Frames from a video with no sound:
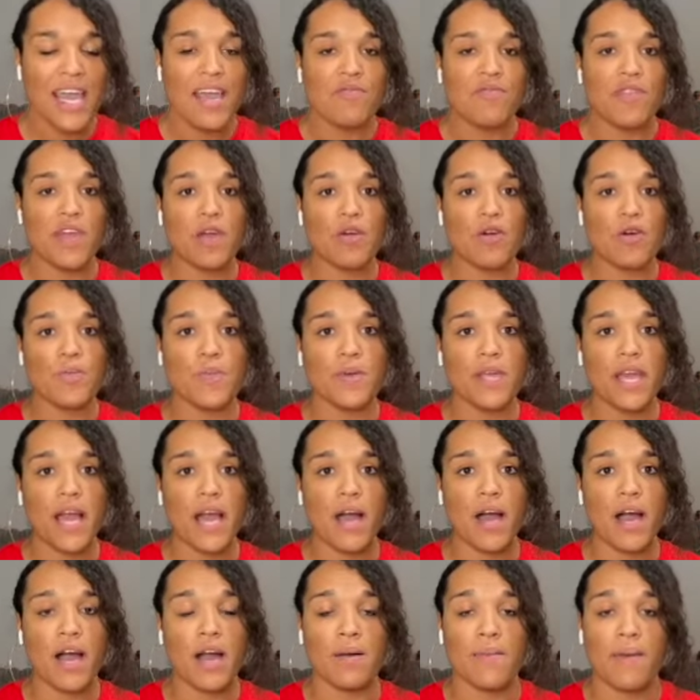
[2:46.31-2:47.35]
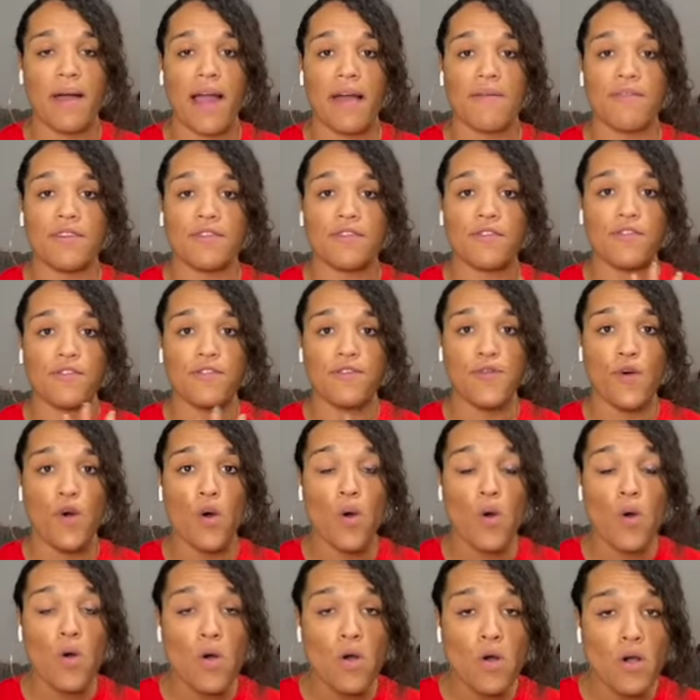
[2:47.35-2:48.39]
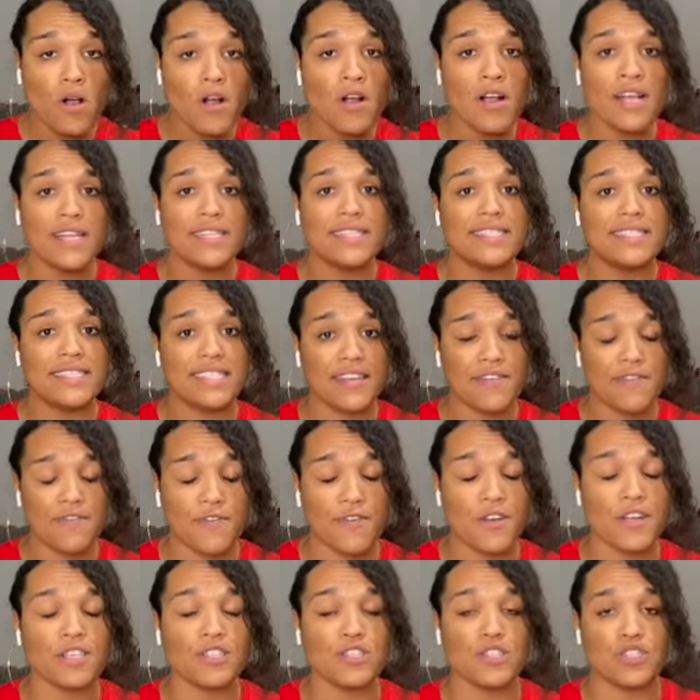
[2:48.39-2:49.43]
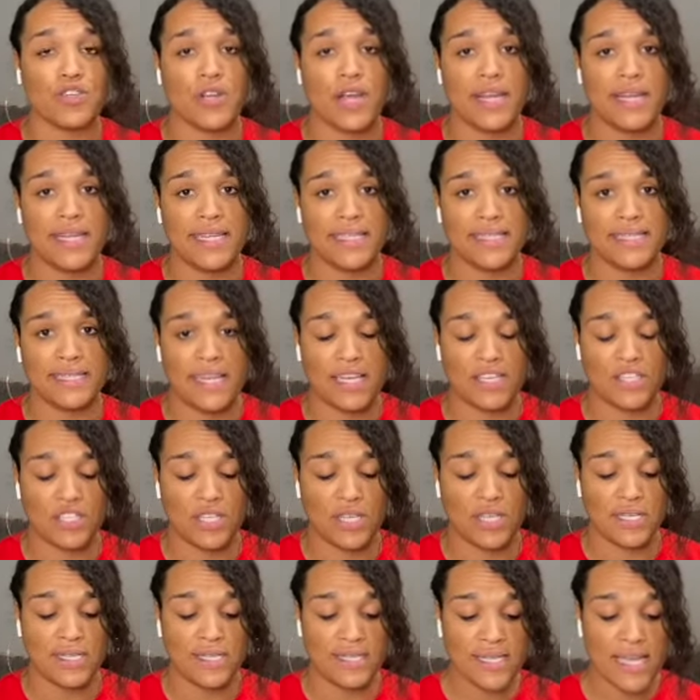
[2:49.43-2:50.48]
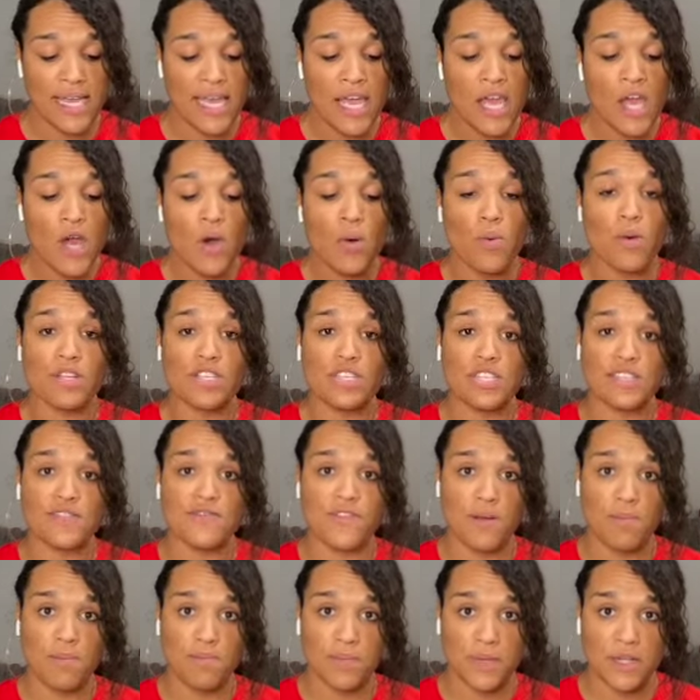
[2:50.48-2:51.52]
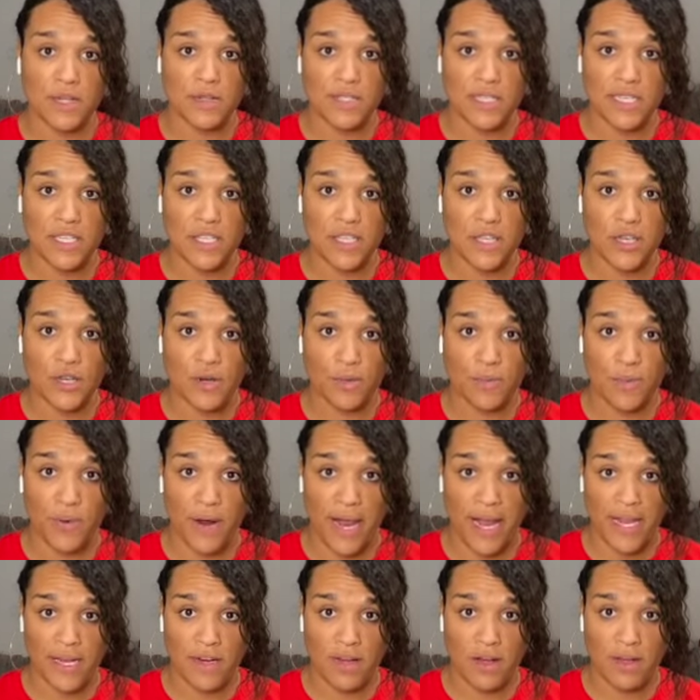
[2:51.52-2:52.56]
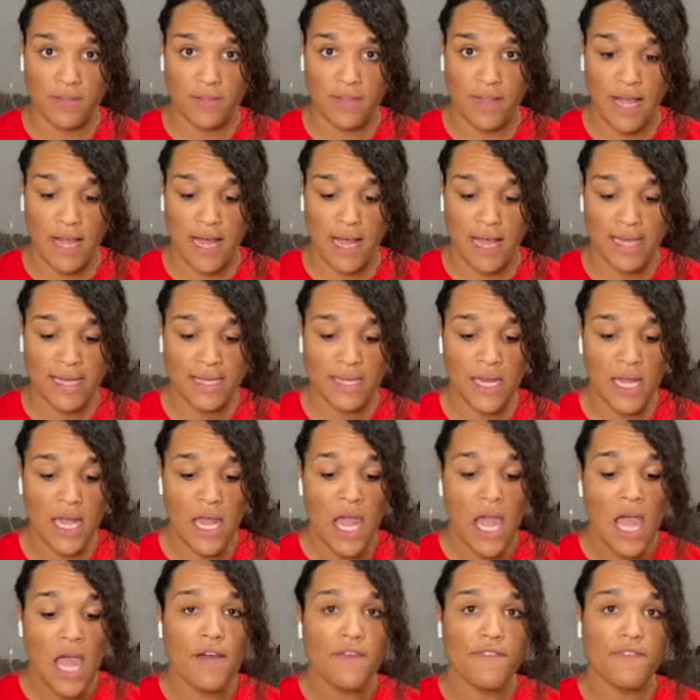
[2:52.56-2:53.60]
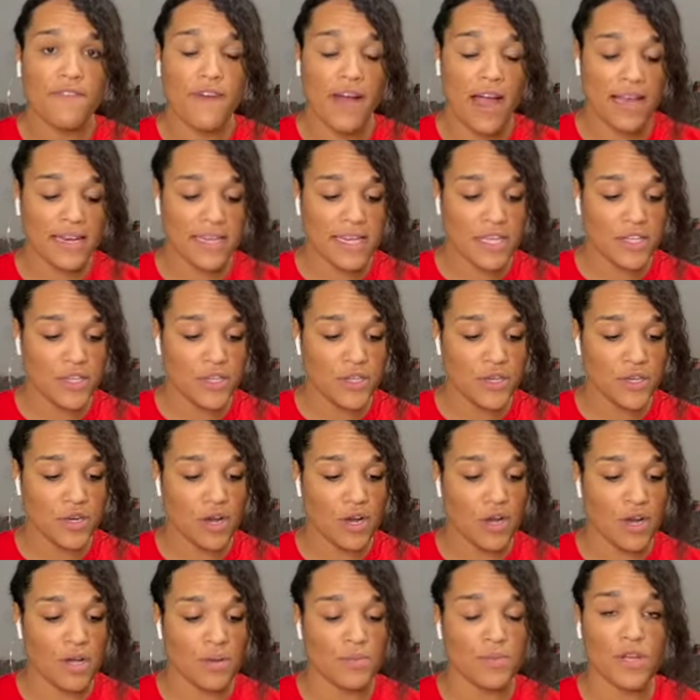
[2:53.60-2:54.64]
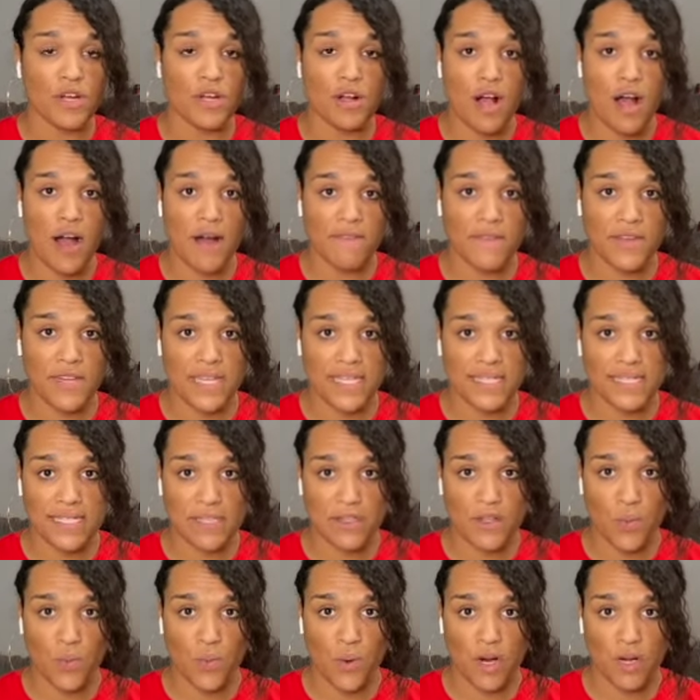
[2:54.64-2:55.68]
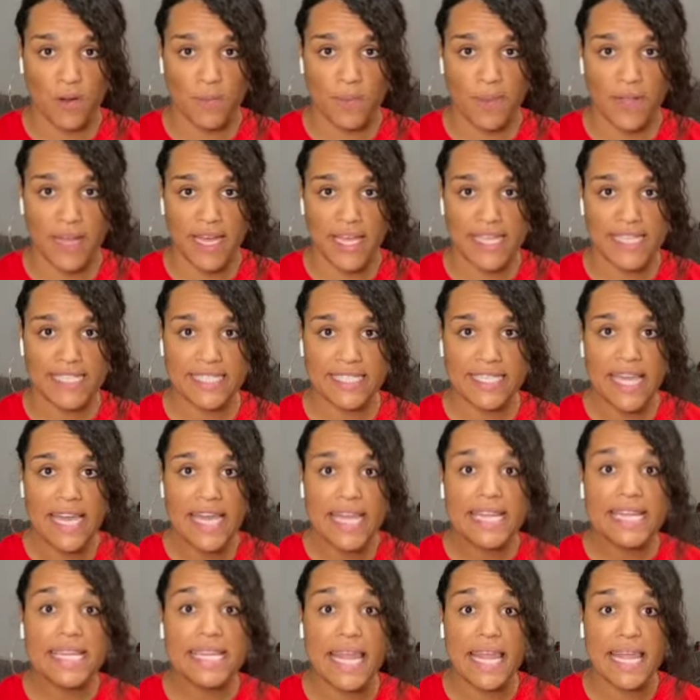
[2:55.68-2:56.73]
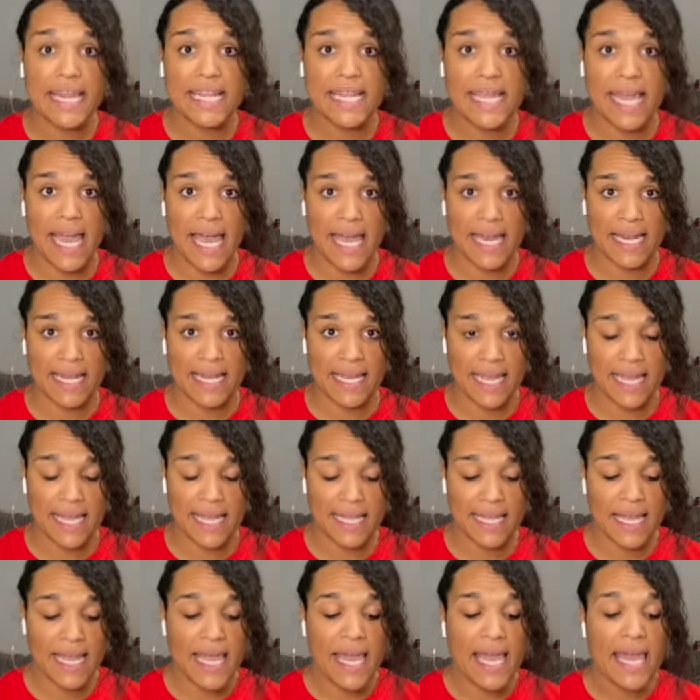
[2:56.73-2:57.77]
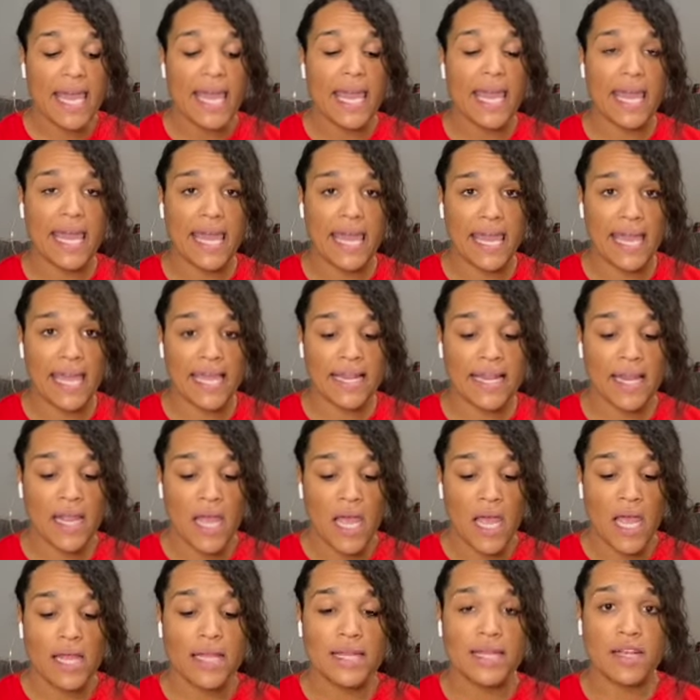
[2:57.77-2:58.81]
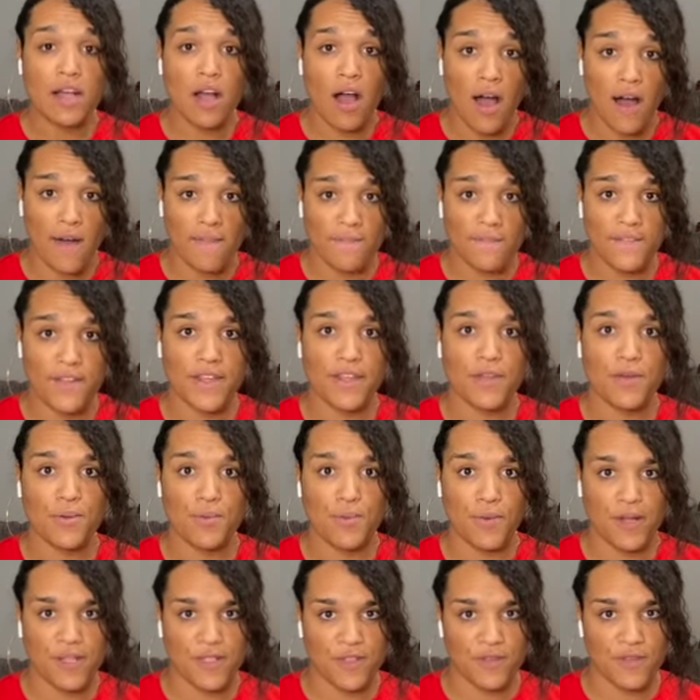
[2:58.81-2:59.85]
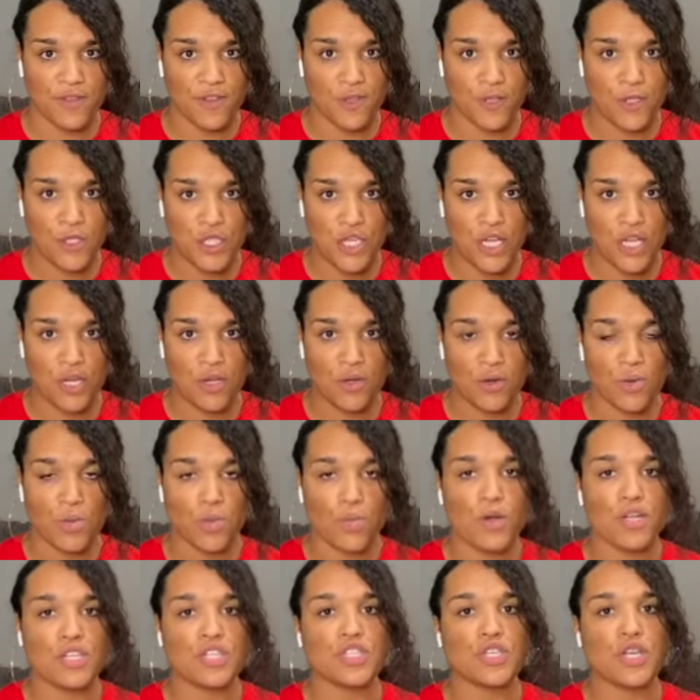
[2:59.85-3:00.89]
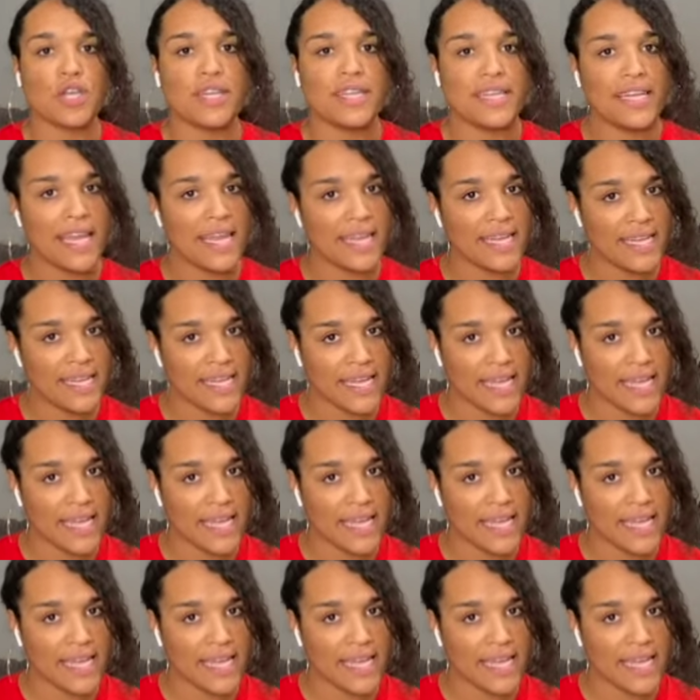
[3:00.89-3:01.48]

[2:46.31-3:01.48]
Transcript: They will be having four different training sessions, which is from building your brand online, finding your confidence in the workplace, nanny etiquette, and conflict resolution, which Nanny